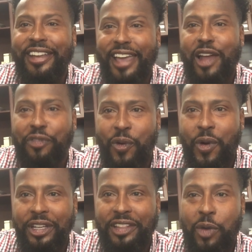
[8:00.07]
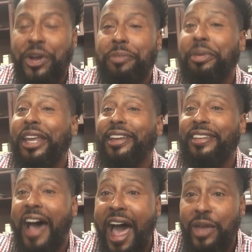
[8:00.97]
and California. They wouldn't be
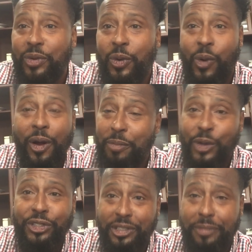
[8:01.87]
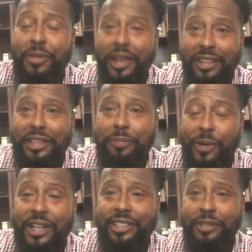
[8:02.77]
in Iowa where most of the, the
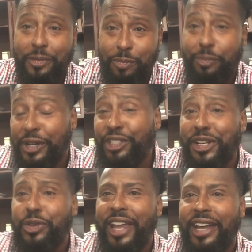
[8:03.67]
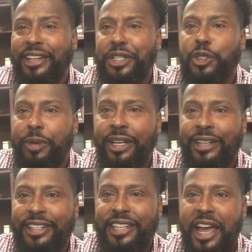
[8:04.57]
pres presidential candidates are spending
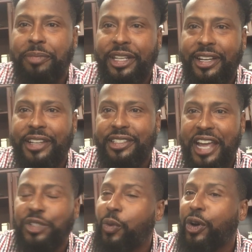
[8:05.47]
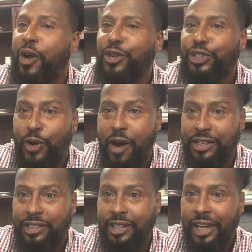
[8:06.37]
their time because that's where it all
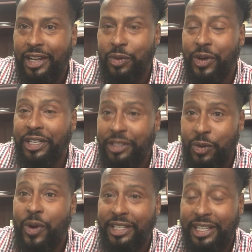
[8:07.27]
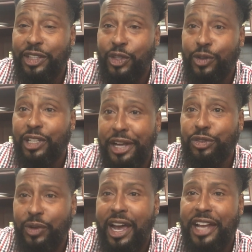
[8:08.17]
starts. You want to you want to get those
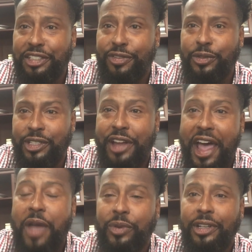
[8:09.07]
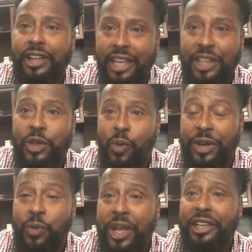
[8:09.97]
electoral college votes in Iowa and you
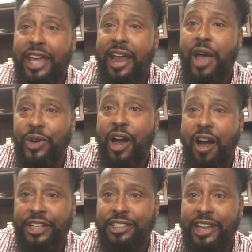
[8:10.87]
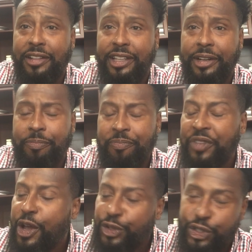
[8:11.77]
want to win that Iowa caucus down there.
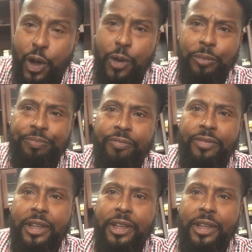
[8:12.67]
So,